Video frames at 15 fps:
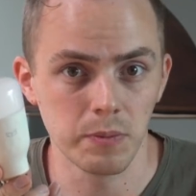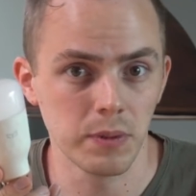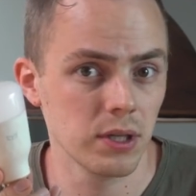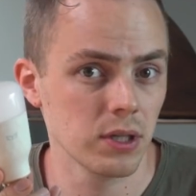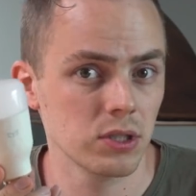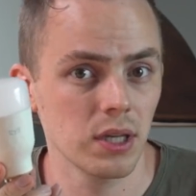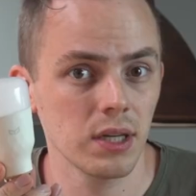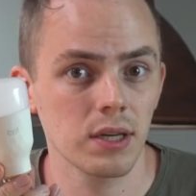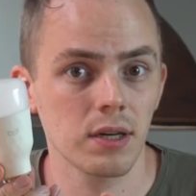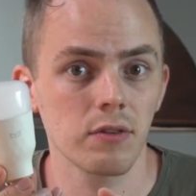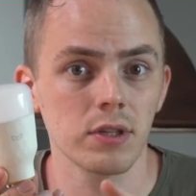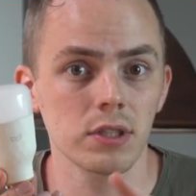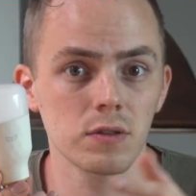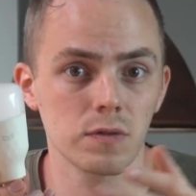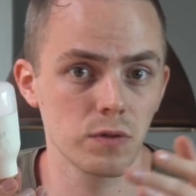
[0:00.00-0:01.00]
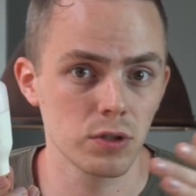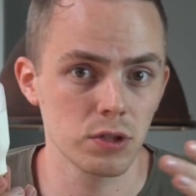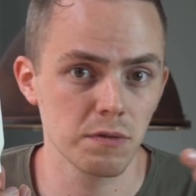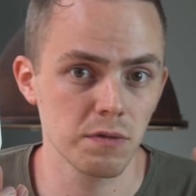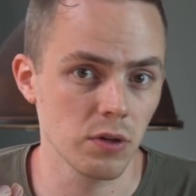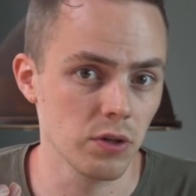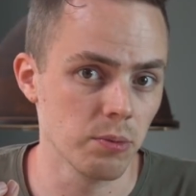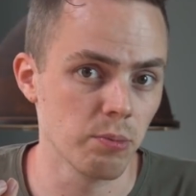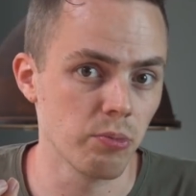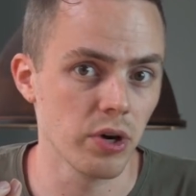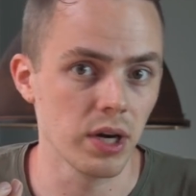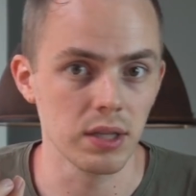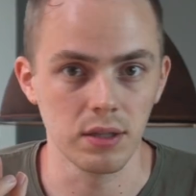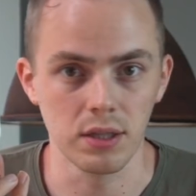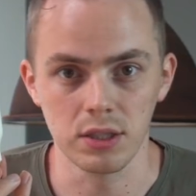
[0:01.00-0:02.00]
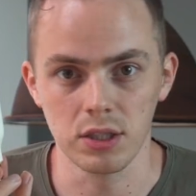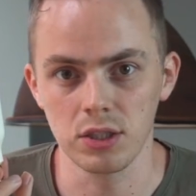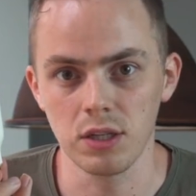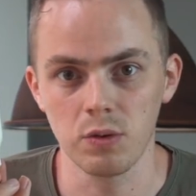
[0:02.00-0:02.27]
because they increased first of all the brightness.